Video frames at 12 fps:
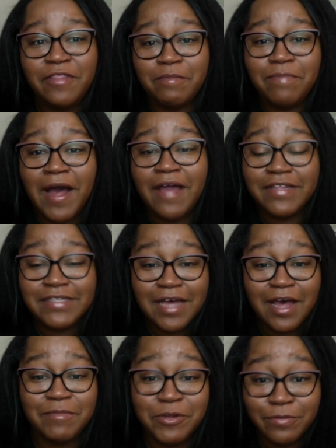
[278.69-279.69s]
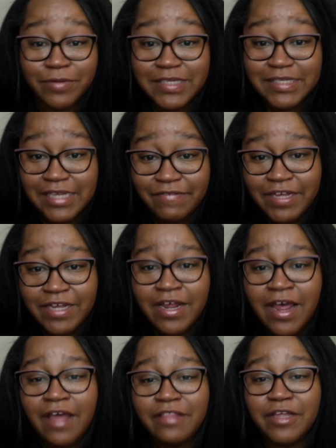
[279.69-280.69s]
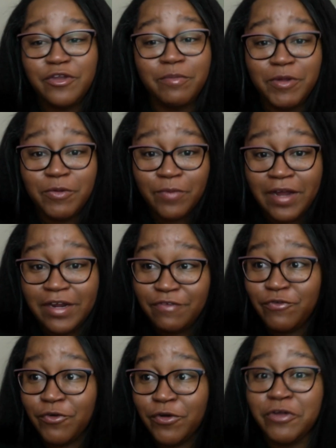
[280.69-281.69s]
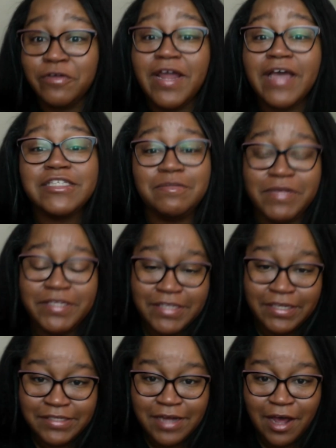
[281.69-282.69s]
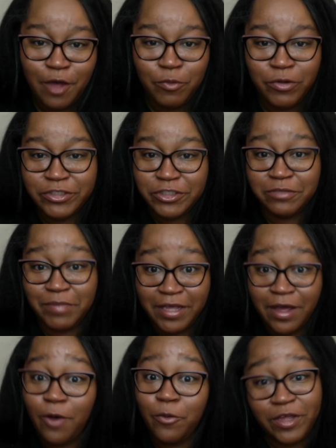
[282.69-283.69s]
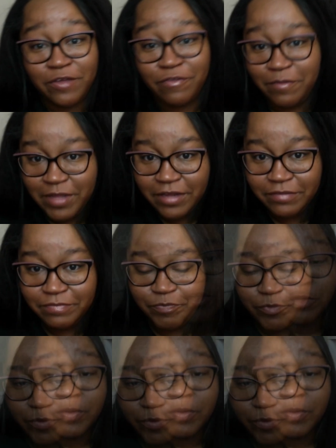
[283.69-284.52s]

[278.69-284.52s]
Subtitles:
then by the time you receive it, then you'll be ready for your next busiest time, which should be a week from then.